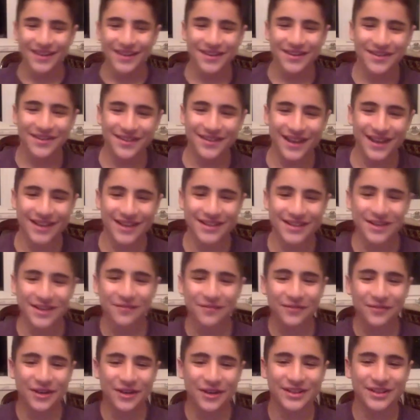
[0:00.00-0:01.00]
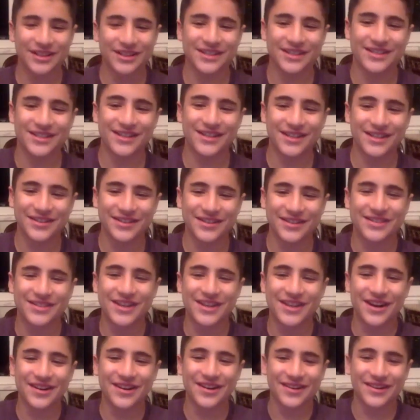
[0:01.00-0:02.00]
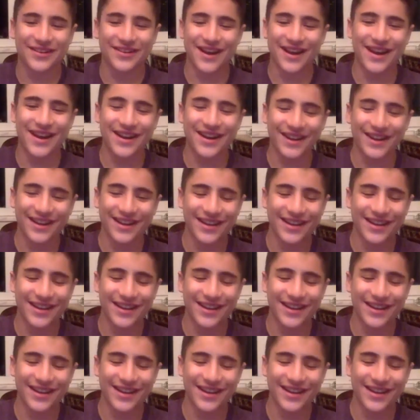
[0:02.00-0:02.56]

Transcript: You guys confronted Chris Jericho, right?